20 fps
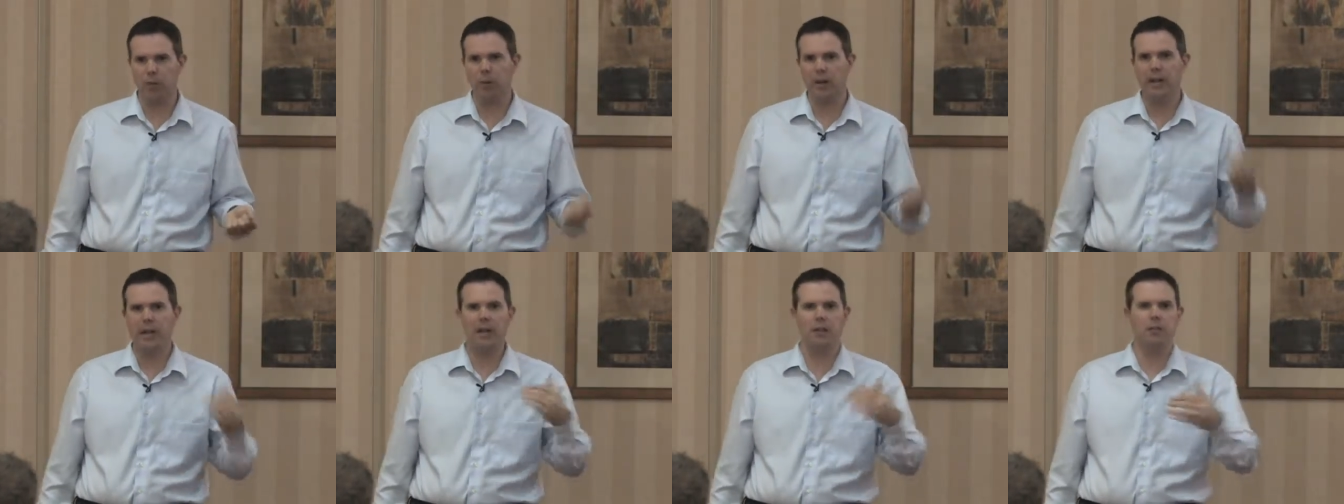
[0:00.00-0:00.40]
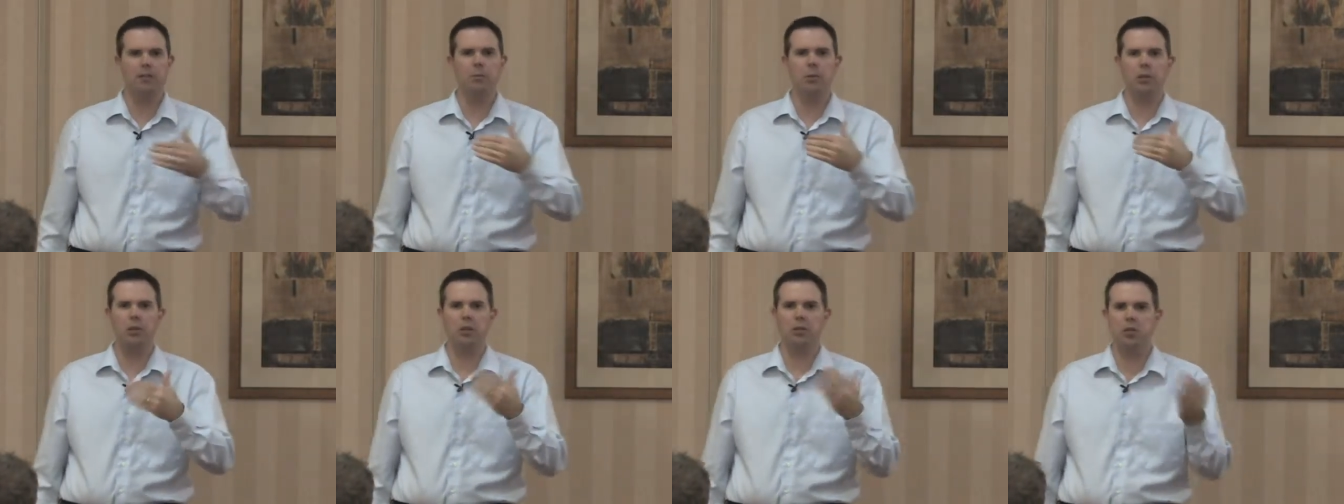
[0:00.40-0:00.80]
When I asked
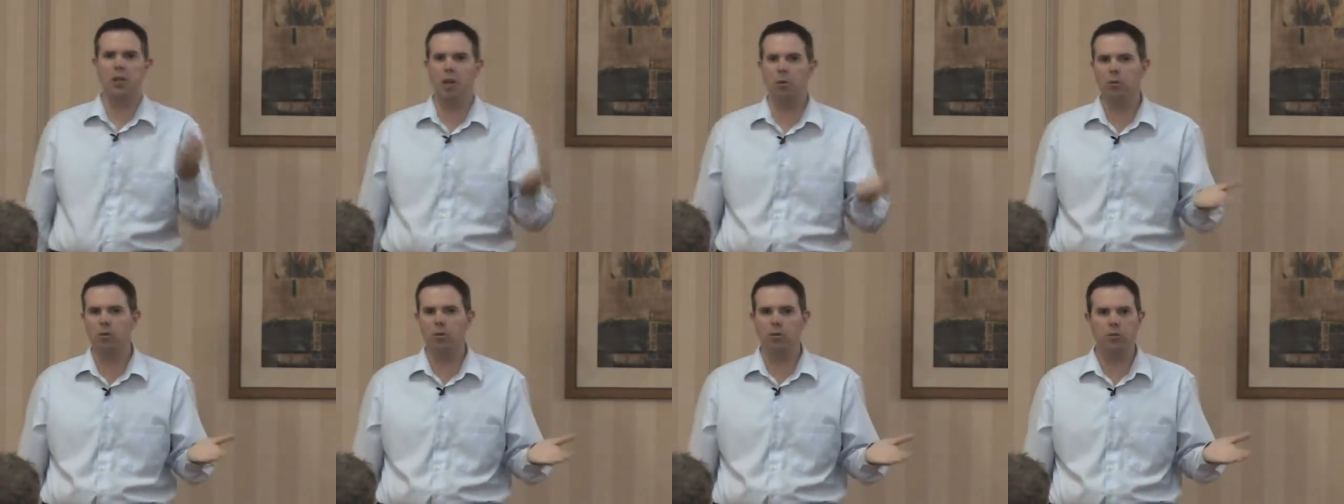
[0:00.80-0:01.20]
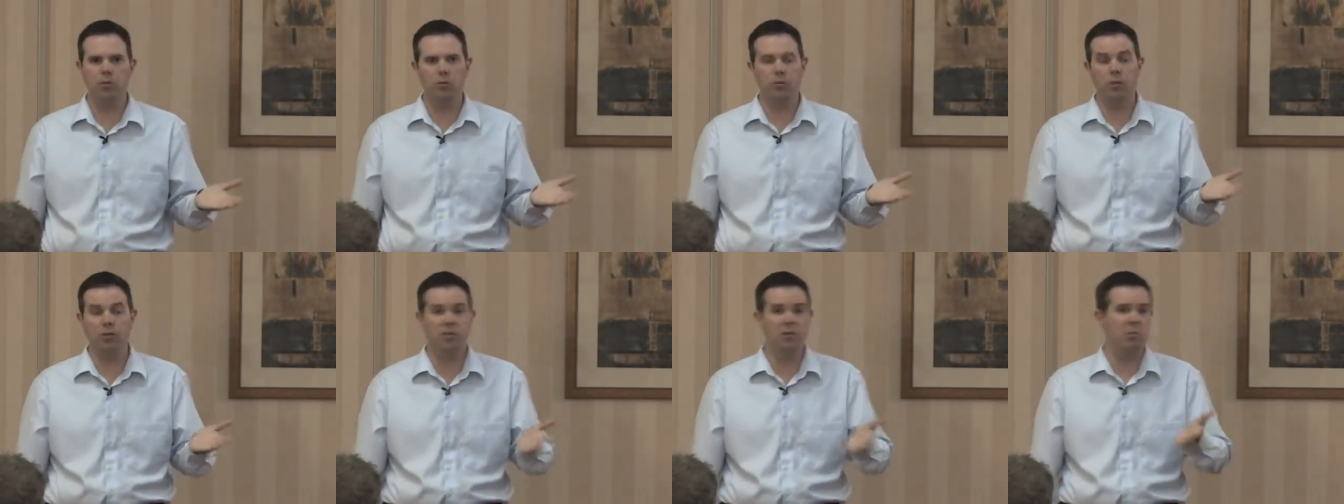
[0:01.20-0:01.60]
about the Tom Cruise
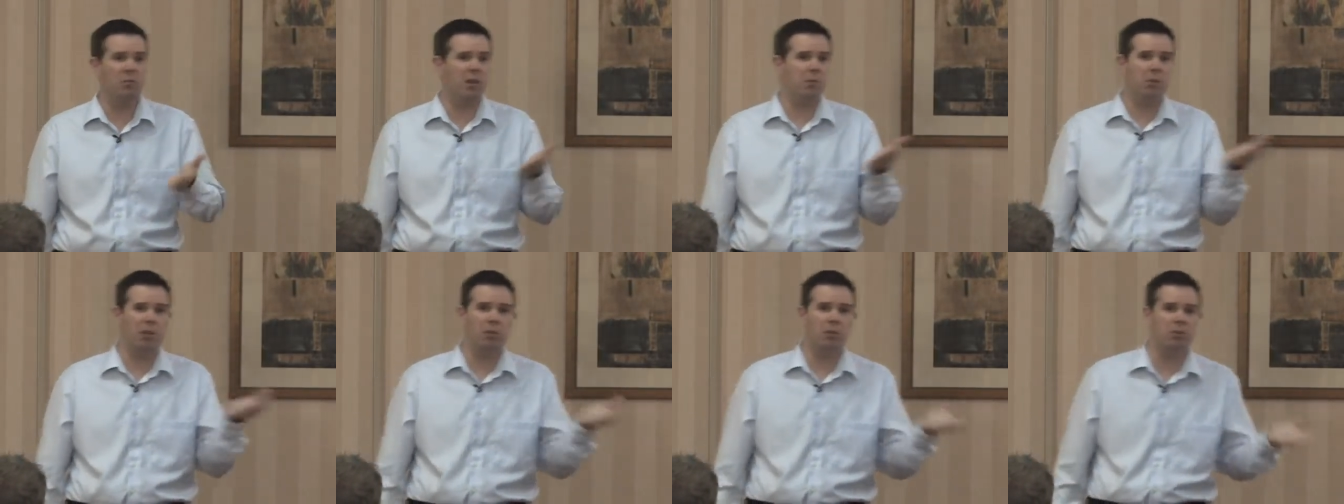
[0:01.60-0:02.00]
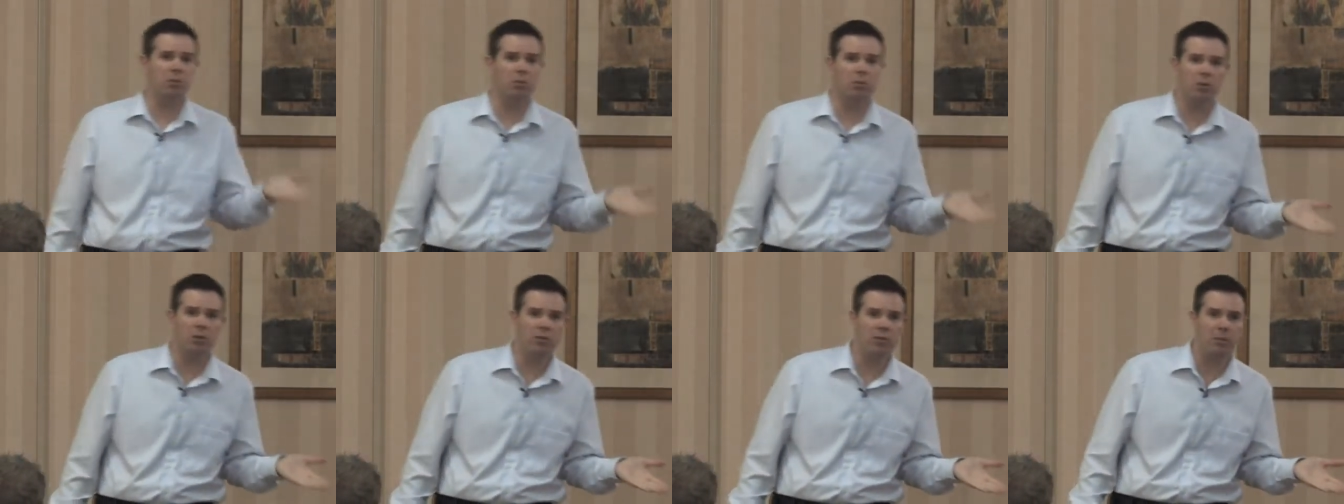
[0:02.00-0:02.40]
movie, maybe you knew
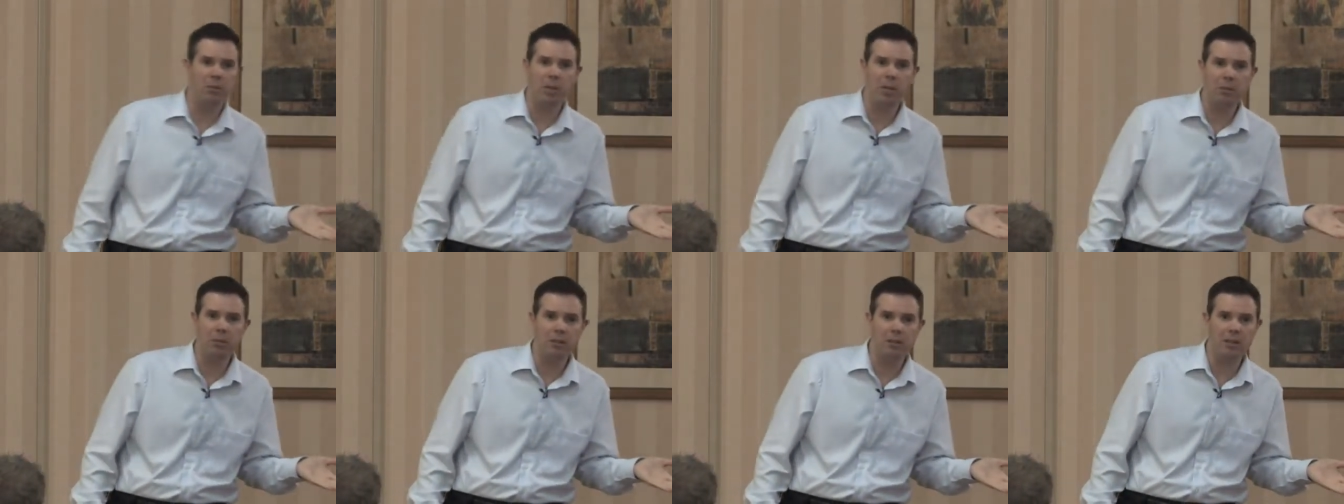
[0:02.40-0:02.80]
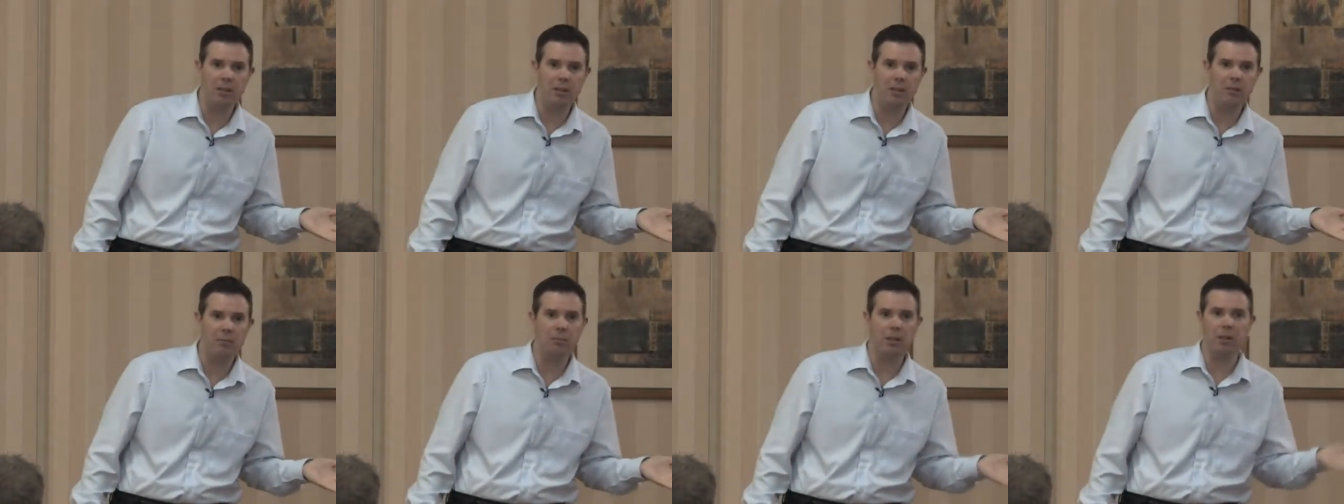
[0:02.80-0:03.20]
the movie, maybe you
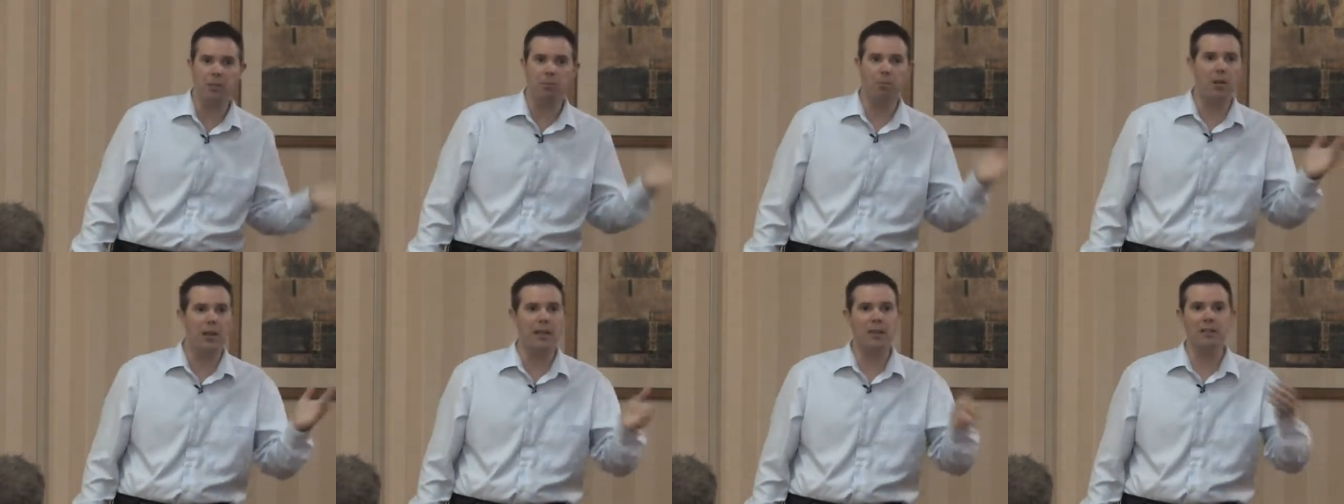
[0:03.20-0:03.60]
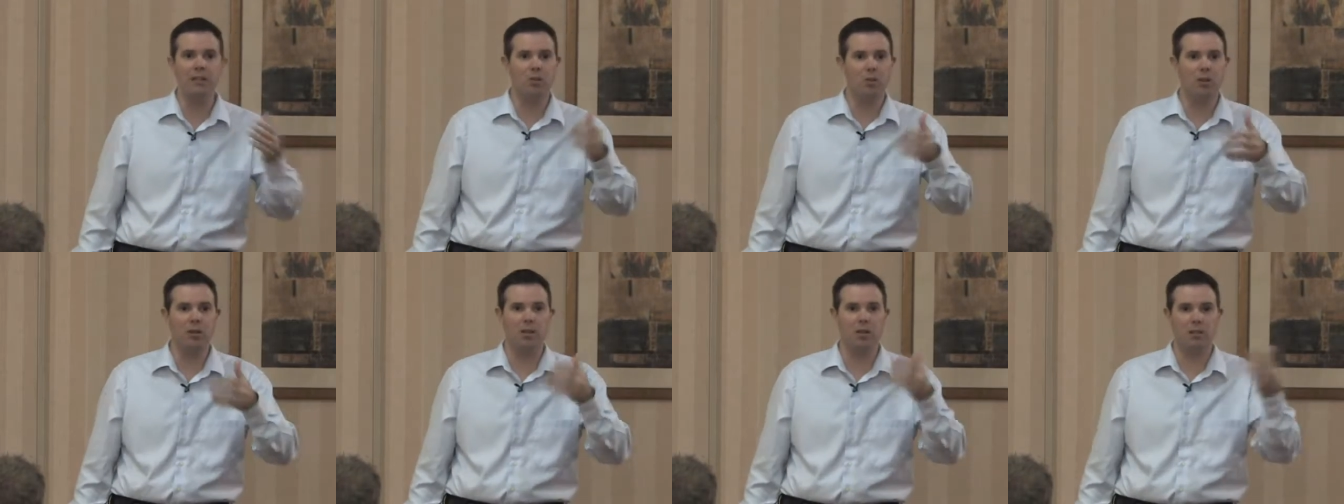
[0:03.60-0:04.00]
didn't, but your brain
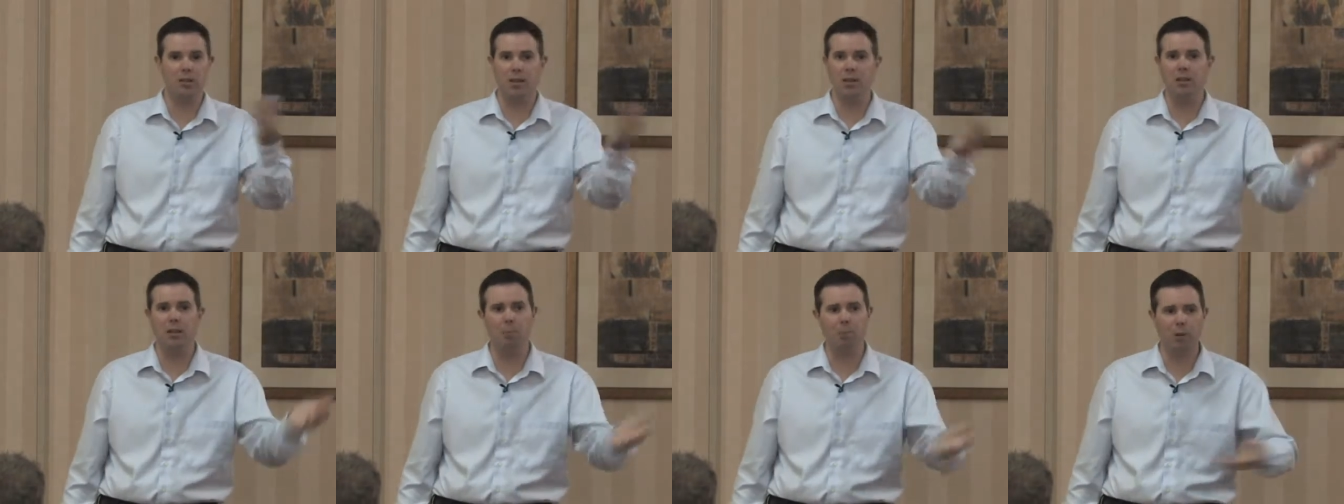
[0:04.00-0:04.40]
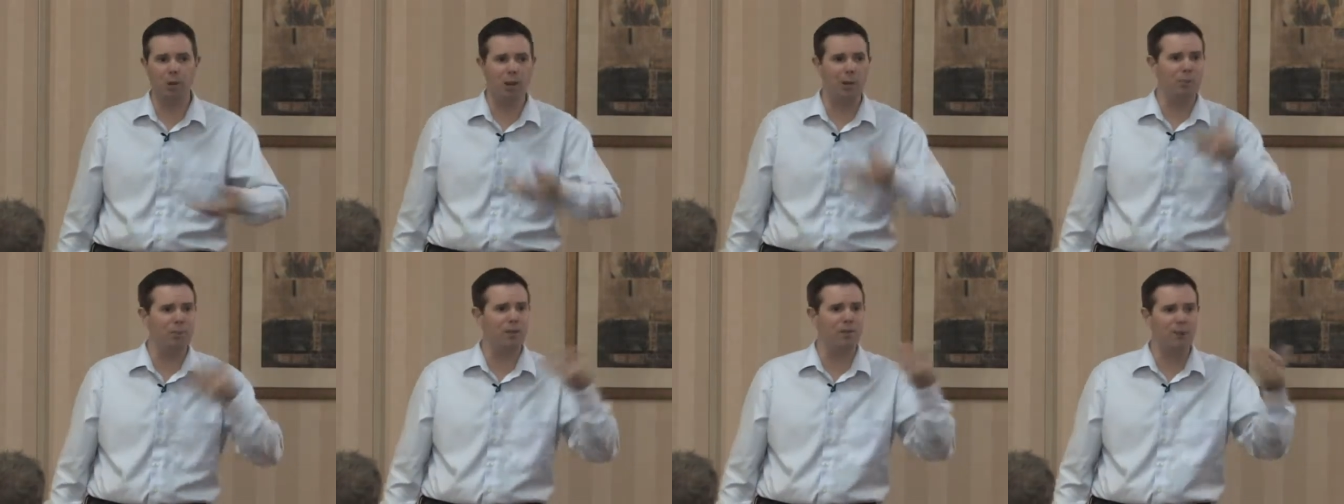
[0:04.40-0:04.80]
sort of started to
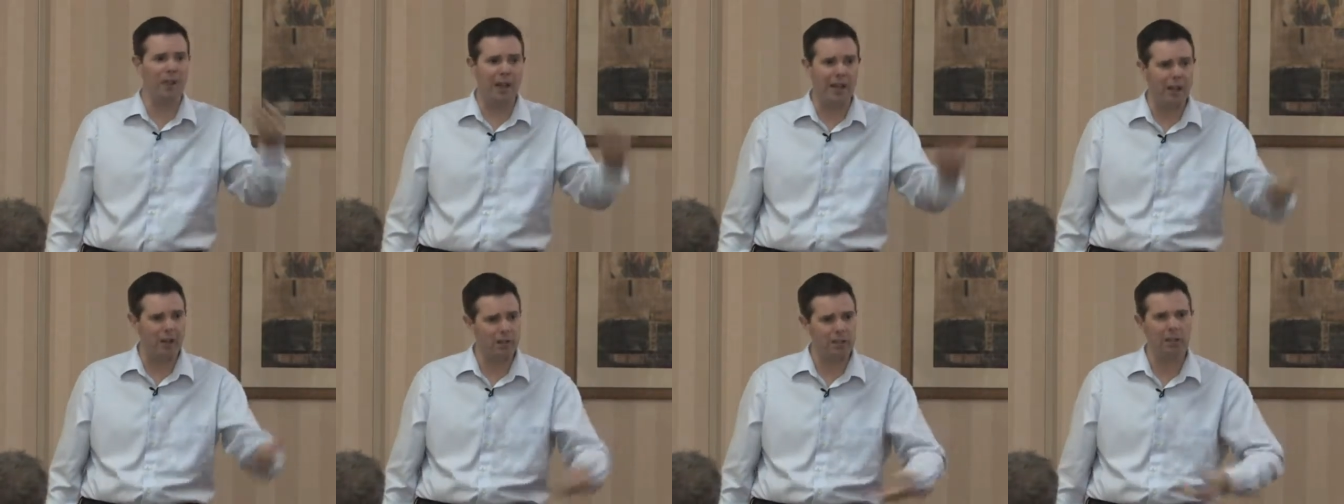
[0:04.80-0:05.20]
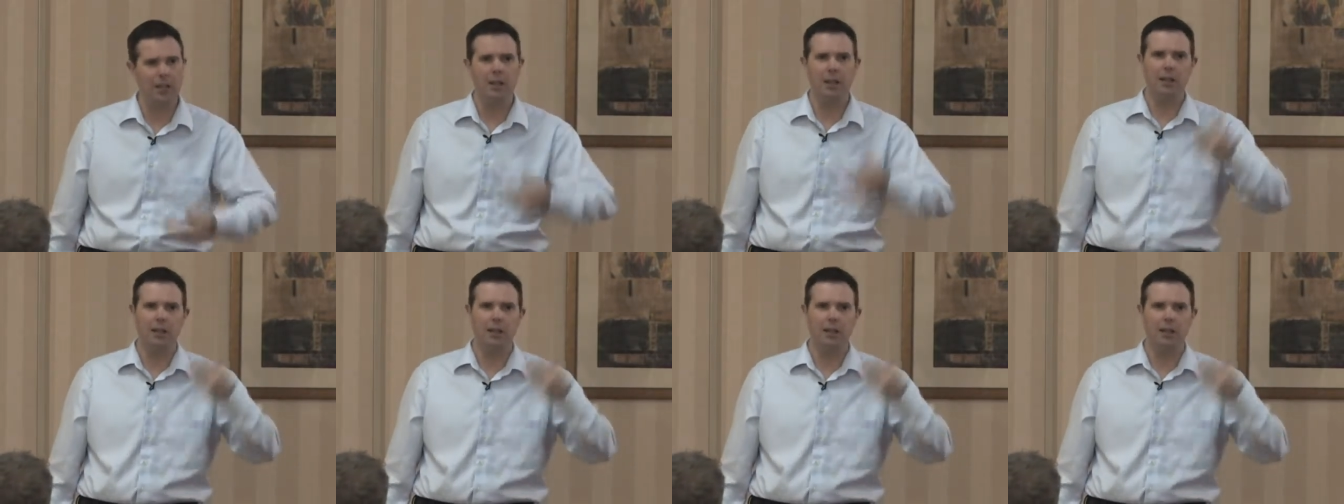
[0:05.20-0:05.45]
pull up the files.